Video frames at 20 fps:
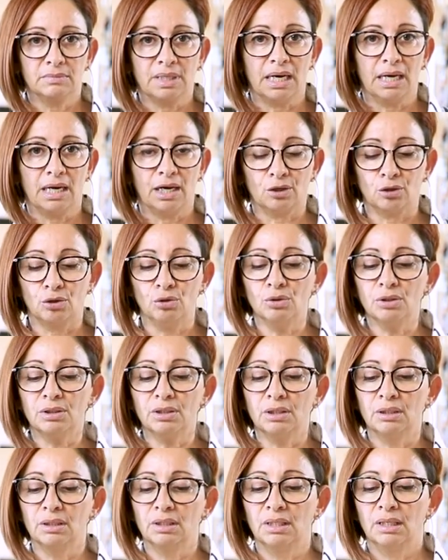uh,
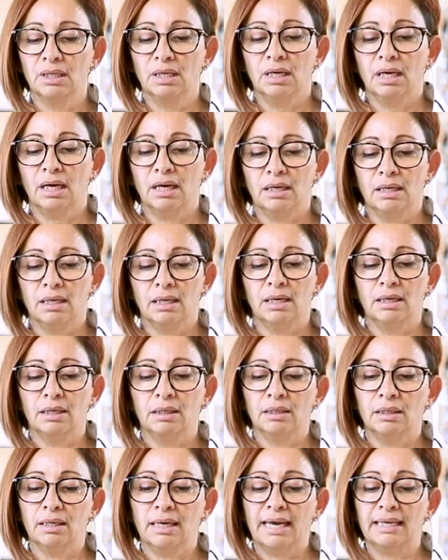cook, uh,